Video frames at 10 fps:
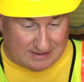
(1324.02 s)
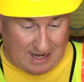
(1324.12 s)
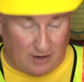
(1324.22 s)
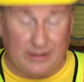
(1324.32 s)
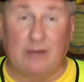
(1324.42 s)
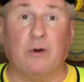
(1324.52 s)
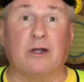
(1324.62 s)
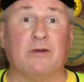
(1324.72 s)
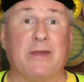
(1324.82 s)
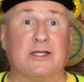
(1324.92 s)
down. He
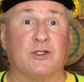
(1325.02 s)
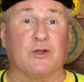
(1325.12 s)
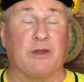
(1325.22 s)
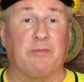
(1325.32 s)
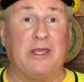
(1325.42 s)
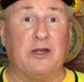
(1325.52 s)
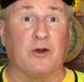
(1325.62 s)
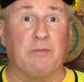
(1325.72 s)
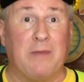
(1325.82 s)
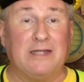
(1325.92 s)
wanted to make sure that
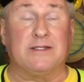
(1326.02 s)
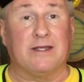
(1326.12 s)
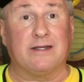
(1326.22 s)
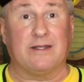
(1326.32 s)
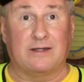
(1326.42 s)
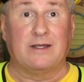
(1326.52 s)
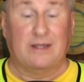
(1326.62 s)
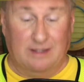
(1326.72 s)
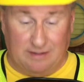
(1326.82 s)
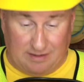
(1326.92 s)
Peter meant it and
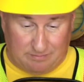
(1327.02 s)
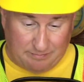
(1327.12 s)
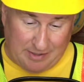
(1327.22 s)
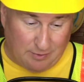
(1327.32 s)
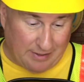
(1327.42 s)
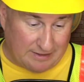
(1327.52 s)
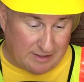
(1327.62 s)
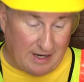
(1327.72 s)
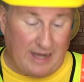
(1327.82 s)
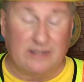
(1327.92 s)
that Peter had
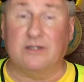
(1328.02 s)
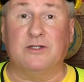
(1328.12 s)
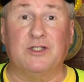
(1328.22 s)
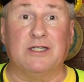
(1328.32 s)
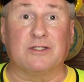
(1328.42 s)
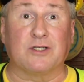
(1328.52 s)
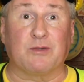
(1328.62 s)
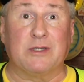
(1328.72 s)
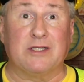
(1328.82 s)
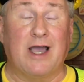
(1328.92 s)
denied Jesus
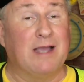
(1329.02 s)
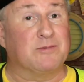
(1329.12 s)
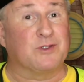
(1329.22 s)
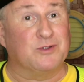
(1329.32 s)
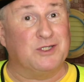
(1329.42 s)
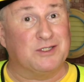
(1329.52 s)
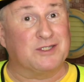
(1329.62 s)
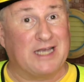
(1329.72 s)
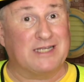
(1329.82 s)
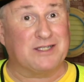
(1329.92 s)
three times. So
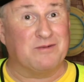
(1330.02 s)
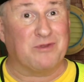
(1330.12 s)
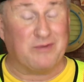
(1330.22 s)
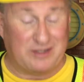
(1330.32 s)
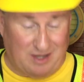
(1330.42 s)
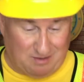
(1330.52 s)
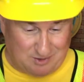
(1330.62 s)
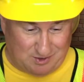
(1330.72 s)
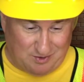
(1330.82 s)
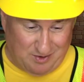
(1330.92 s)
Jesus asked him three times,
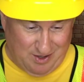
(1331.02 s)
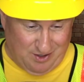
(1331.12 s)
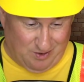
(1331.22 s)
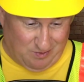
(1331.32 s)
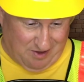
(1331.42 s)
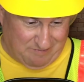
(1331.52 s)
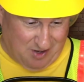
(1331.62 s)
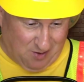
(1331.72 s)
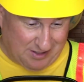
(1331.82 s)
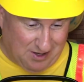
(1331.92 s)
Do you, you love me?
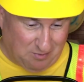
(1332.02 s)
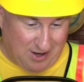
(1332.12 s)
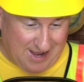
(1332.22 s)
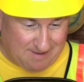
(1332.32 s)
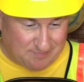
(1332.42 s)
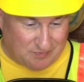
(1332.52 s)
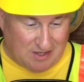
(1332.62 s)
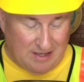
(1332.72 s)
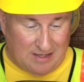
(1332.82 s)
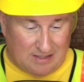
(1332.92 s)
All right, number eight.
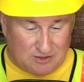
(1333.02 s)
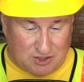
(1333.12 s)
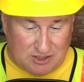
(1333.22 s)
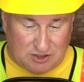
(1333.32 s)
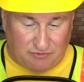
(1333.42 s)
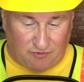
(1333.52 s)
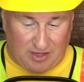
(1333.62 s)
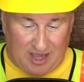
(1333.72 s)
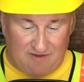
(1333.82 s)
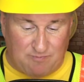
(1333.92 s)
Jesus
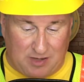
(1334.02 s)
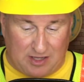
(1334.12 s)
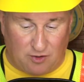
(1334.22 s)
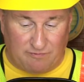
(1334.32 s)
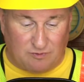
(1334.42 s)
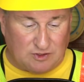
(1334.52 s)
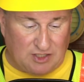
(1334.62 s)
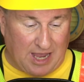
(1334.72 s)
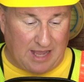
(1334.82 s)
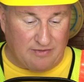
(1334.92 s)
forgave Peter for
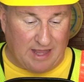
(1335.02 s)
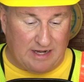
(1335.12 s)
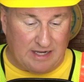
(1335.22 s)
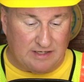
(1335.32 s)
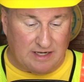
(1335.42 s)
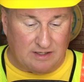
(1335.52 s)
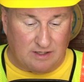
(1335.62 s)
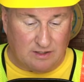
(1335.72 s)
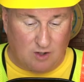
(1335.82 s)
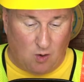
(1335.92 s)
saying that he didn't
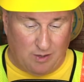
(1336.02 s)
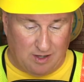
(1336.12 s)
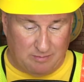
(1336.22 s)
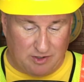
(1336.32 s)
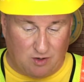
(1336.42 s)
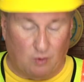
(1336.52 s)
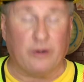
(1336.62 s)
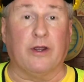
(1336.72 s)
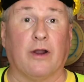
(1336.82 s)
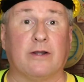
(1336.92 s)
know him in the
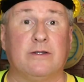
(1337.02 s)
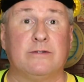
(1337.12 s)
courtyard.